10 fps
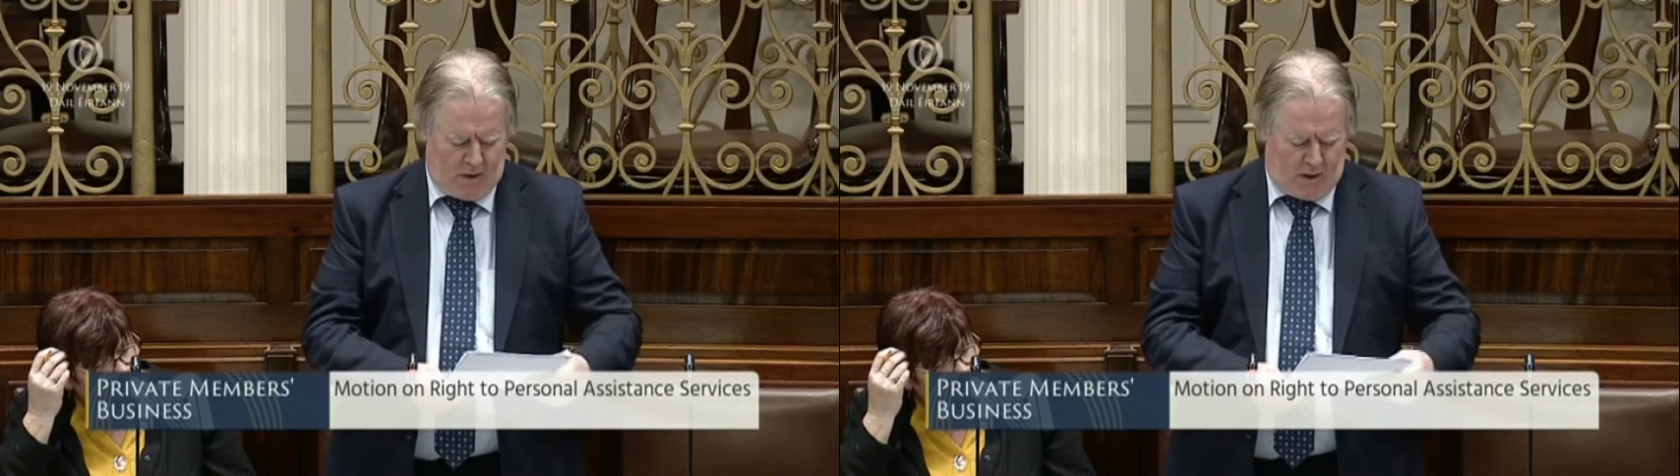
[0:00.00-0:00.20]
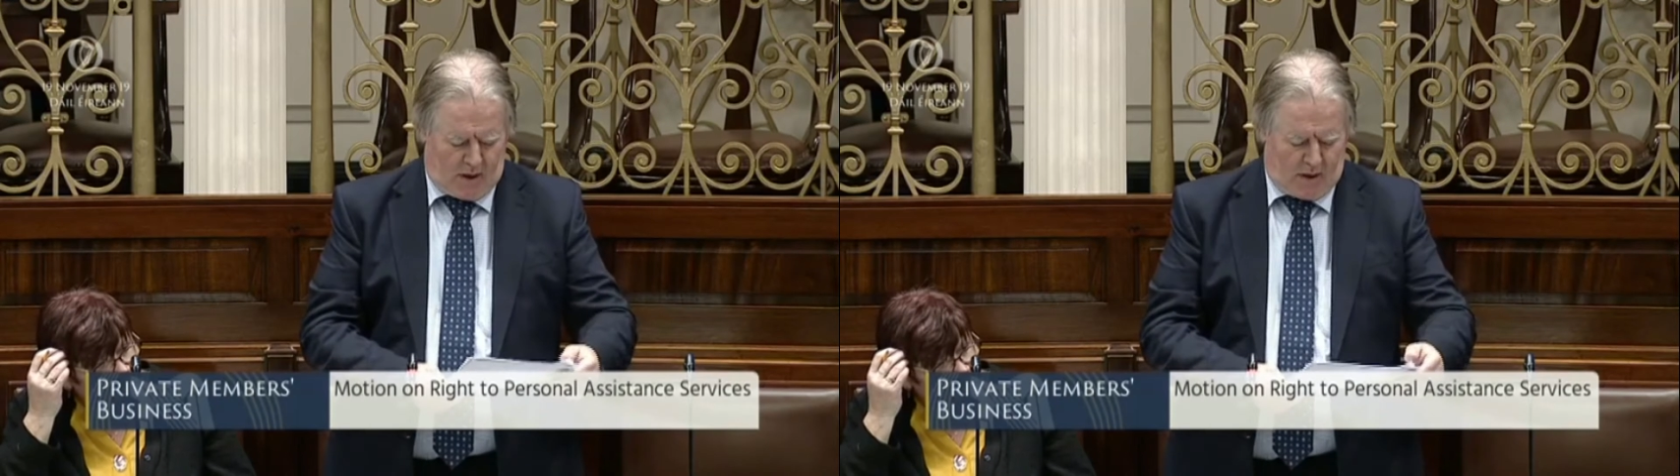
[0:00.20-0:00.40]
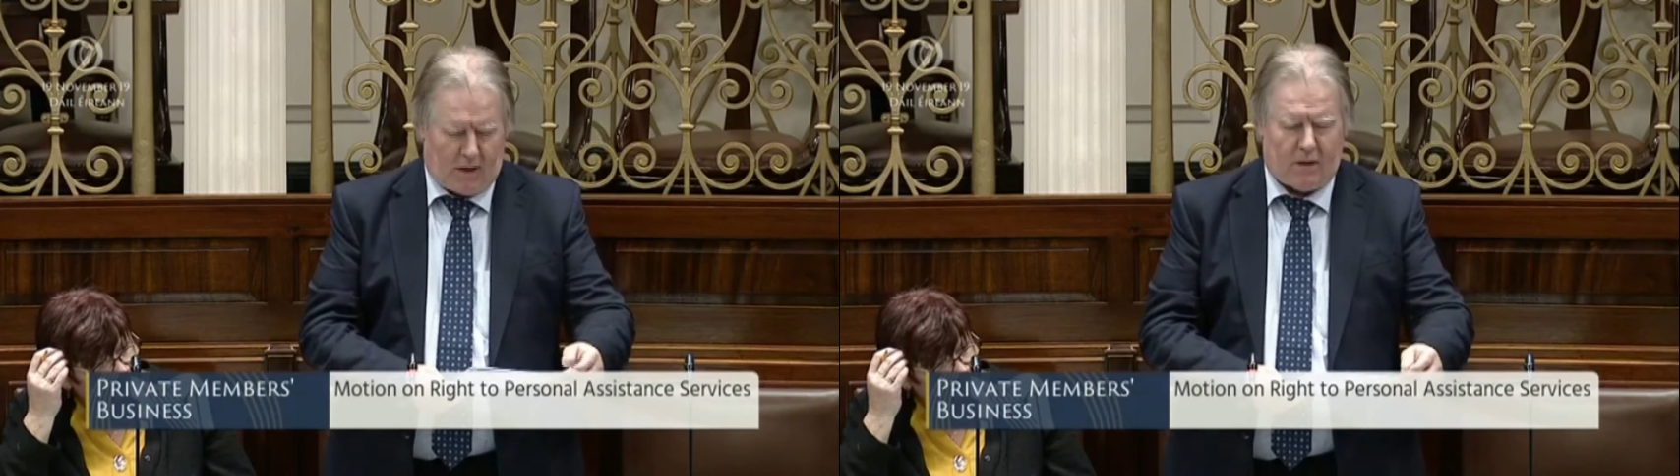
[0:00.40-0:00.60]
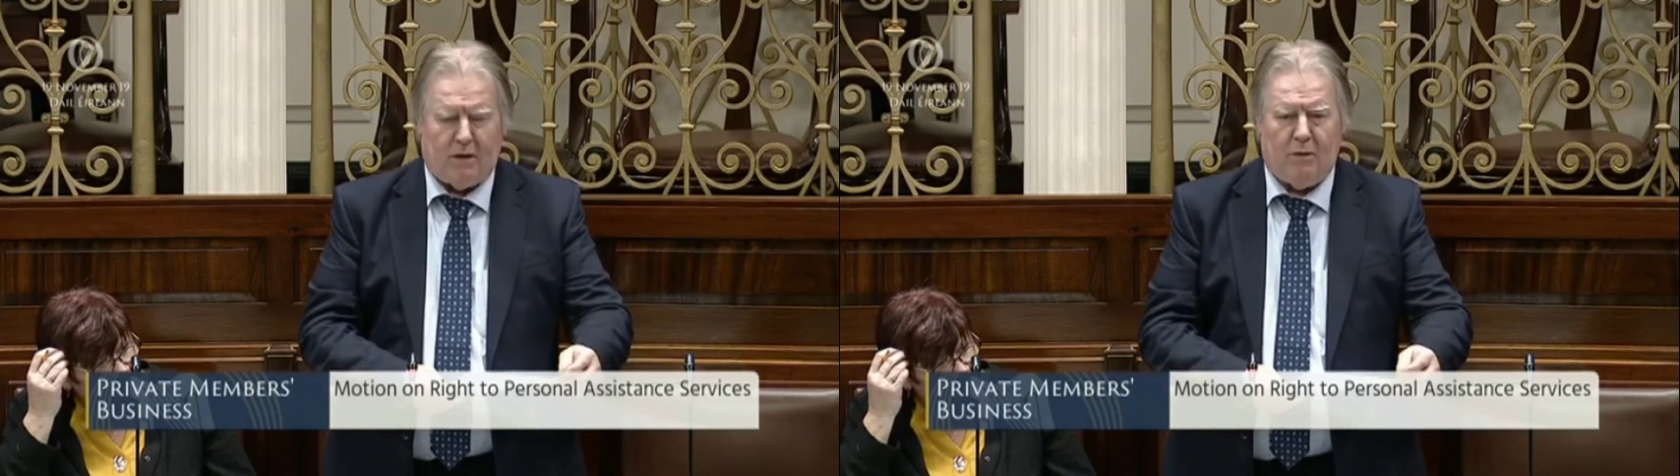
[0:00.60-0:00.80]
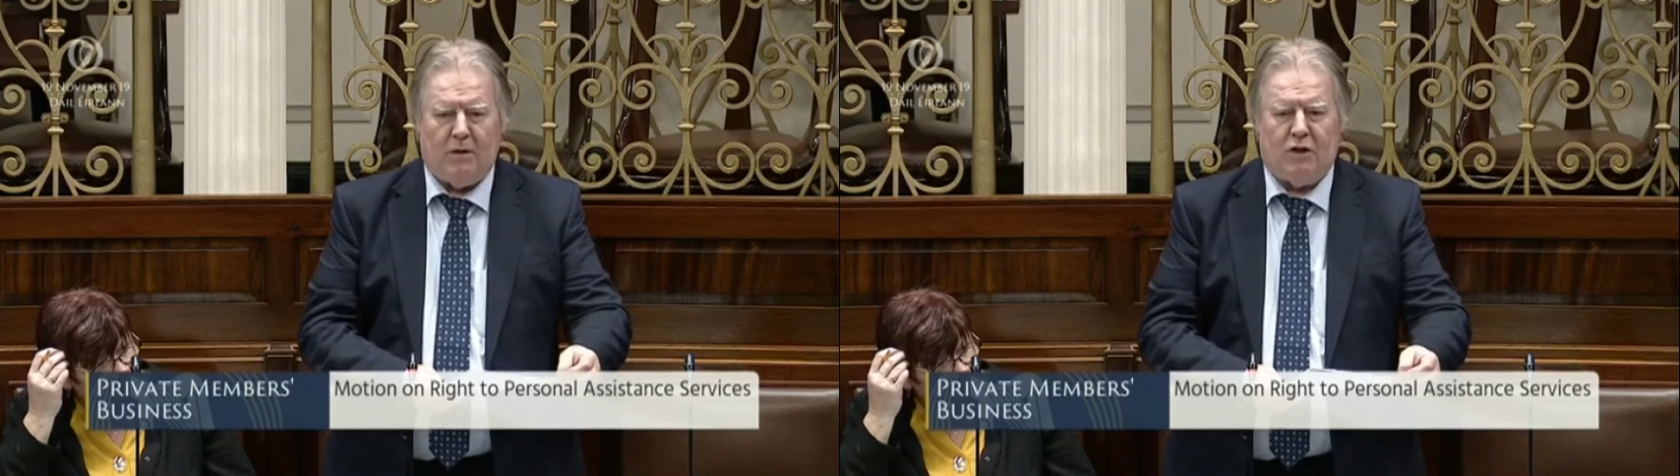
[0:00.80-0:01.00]

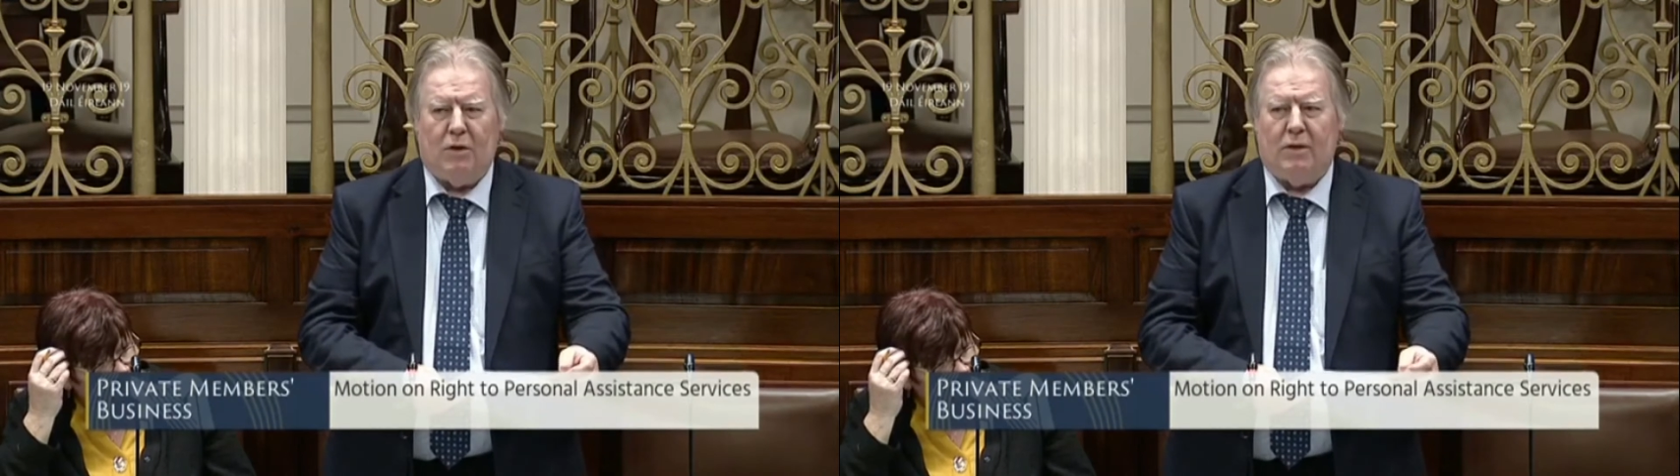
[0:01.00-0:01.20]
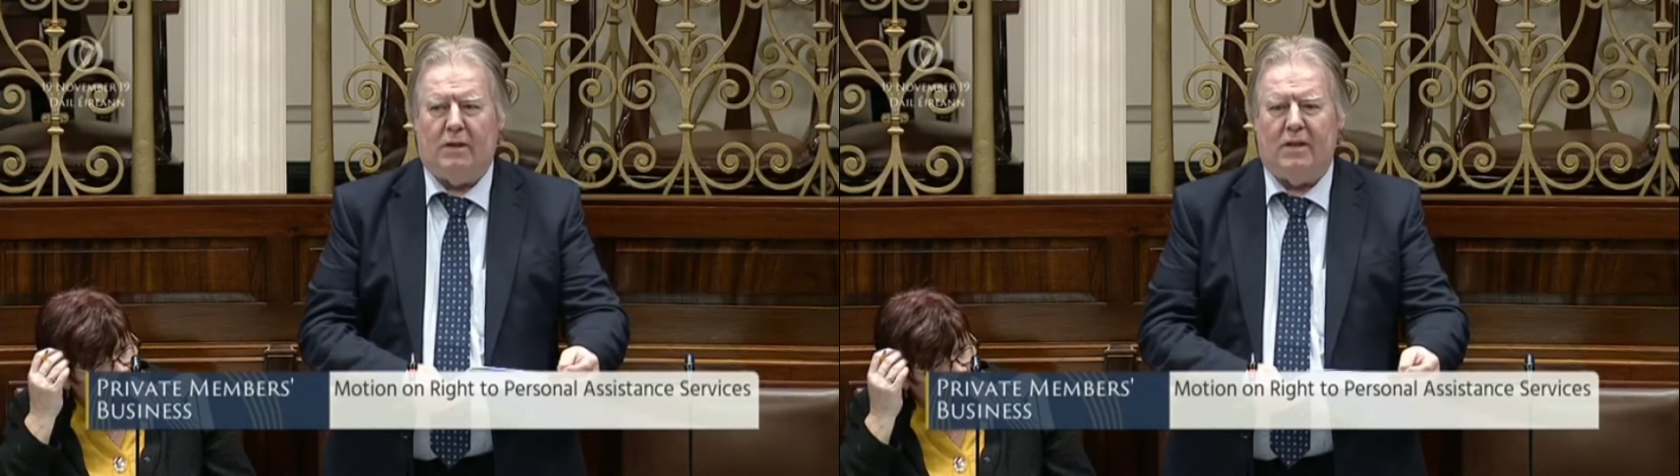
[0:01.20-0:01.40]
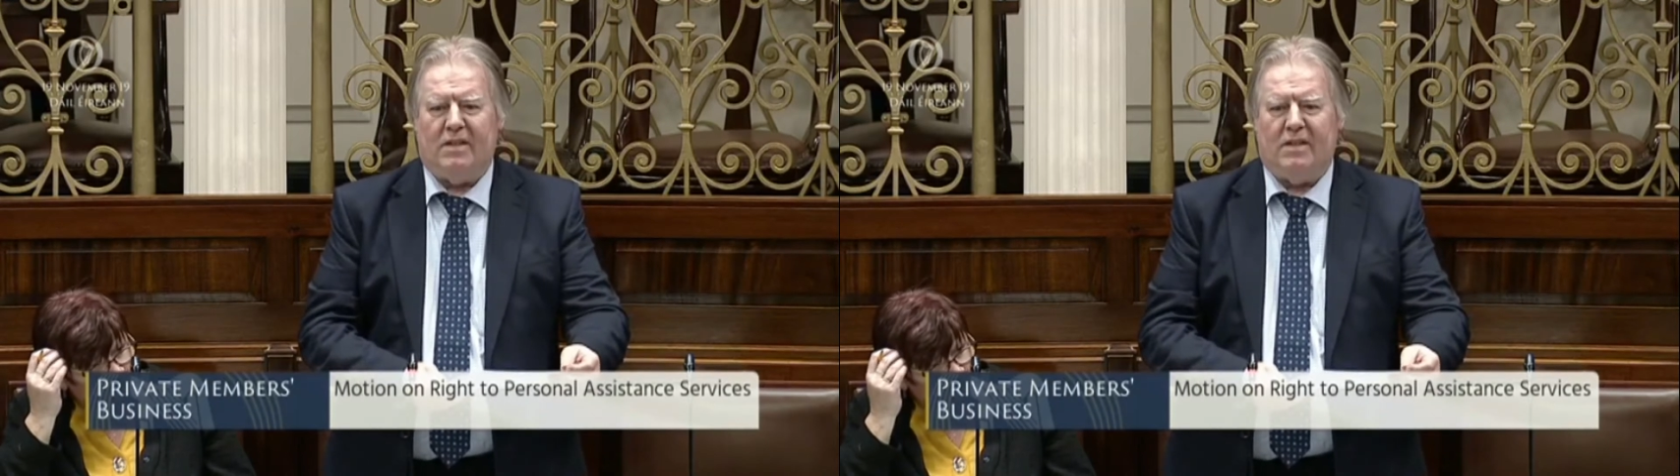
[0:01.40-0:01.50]
to ensure that this